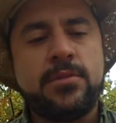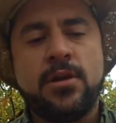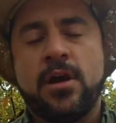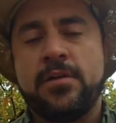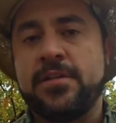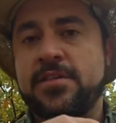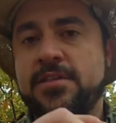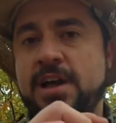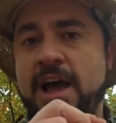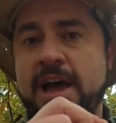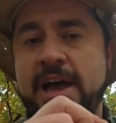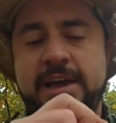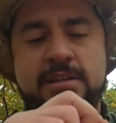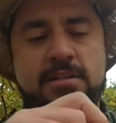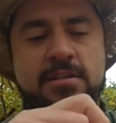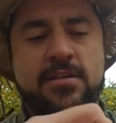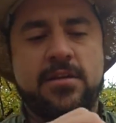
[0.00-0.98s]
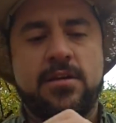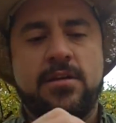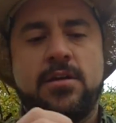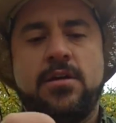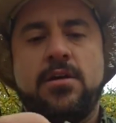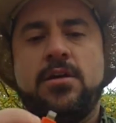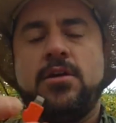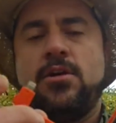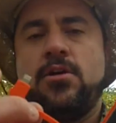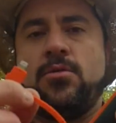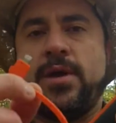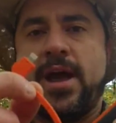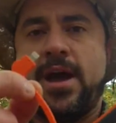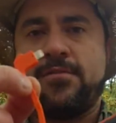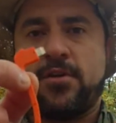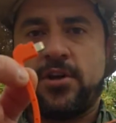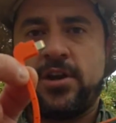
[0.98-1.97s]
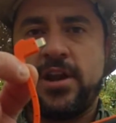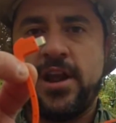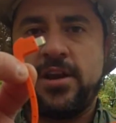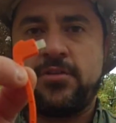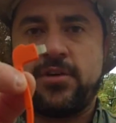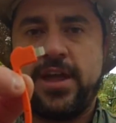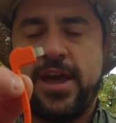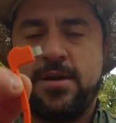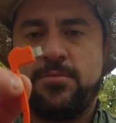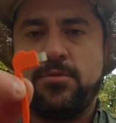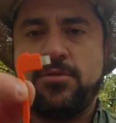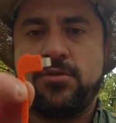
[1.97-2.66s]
On the sides, we have our connector cables.